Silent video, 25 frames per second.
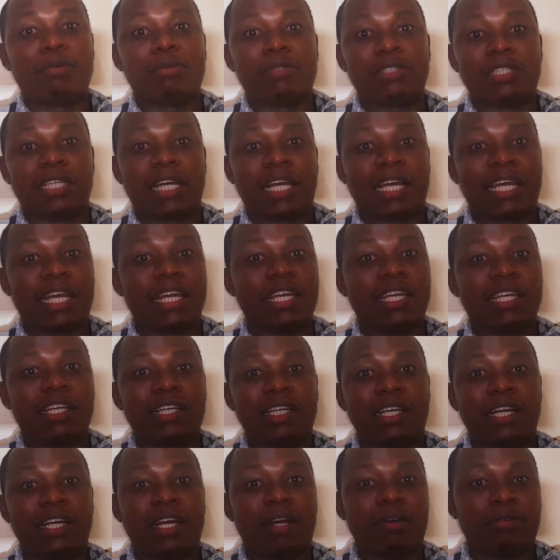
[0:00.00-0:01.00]
was a
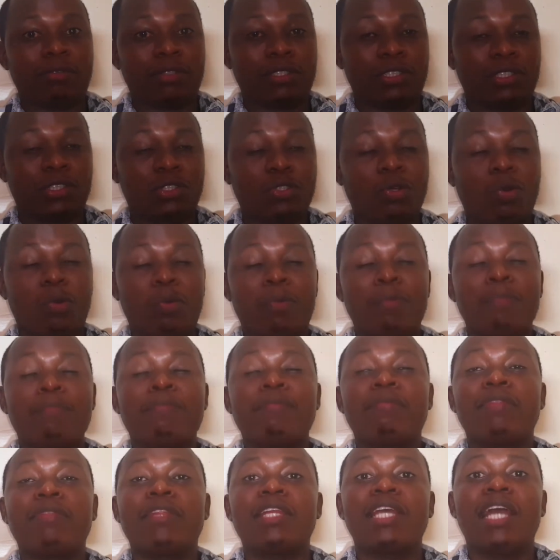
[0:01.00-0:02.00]
caning ground. So,
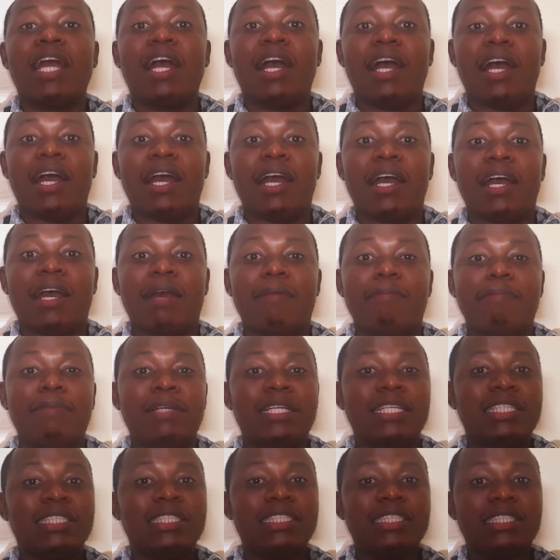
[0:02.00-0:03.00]

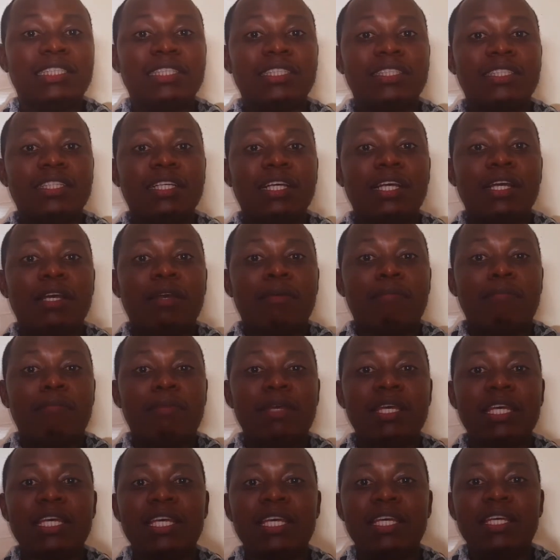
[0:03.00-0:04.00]
please
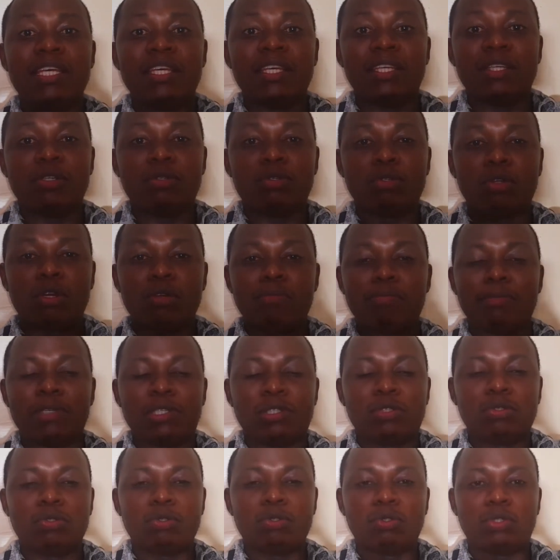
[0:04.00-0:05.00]
be do not be
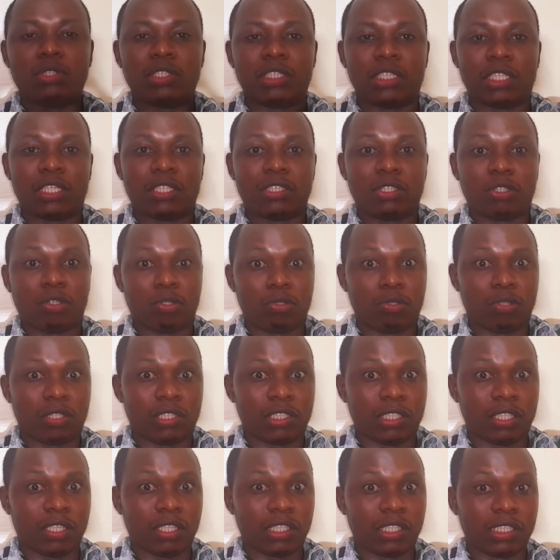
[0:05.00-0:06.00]
too strict on your
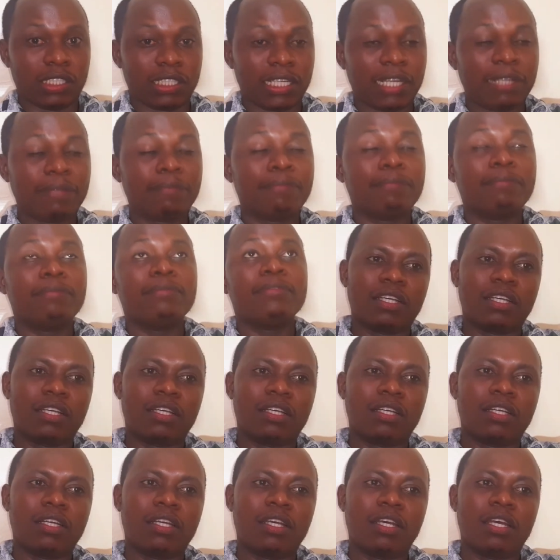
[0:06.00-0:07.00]
children.
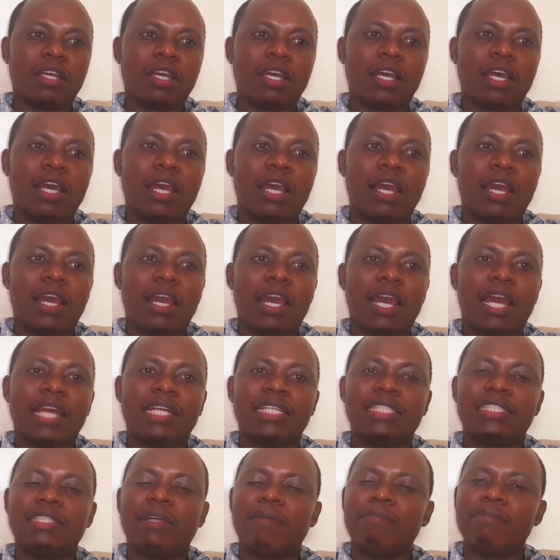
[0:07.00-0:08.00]

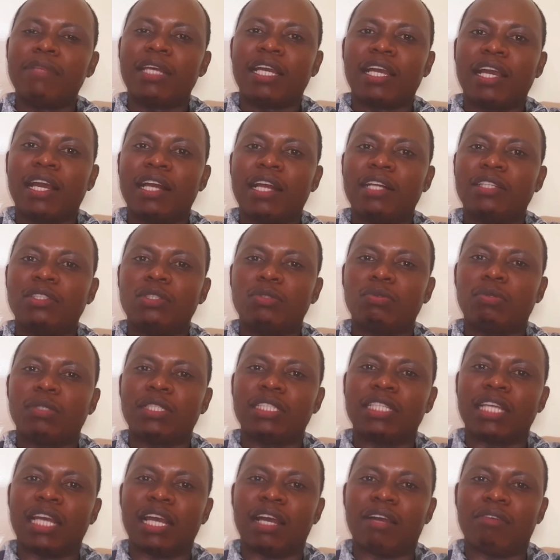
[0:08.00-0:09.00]
And something else
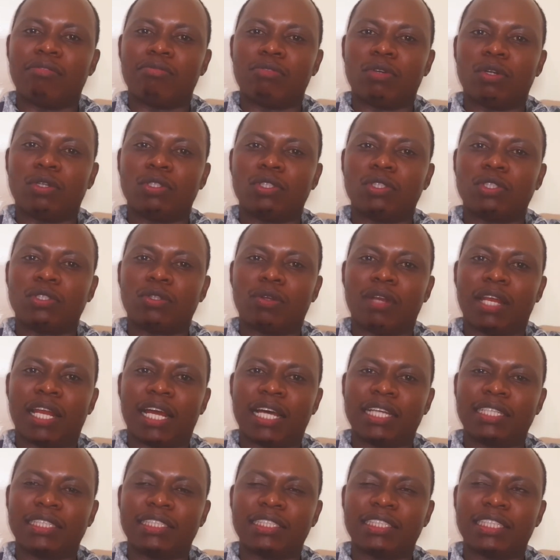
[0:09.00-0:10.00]
which I have also
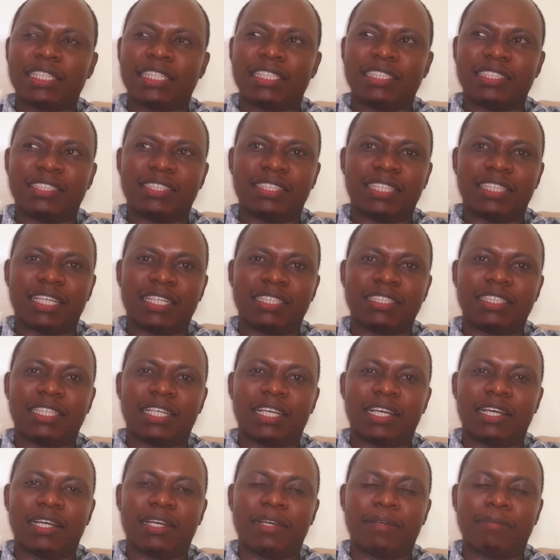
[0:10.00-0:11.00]
learned is
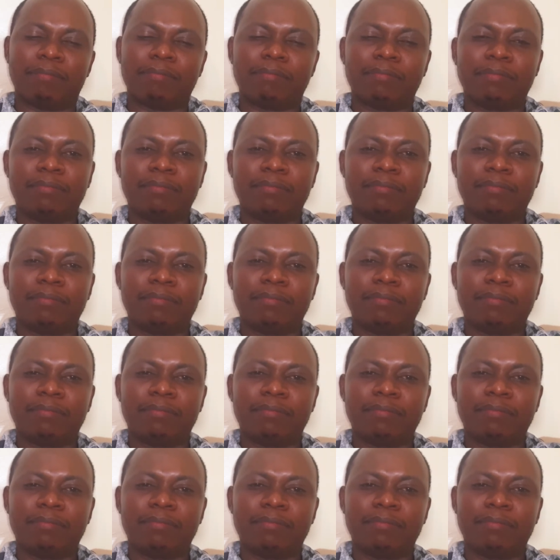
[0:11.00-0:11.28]
that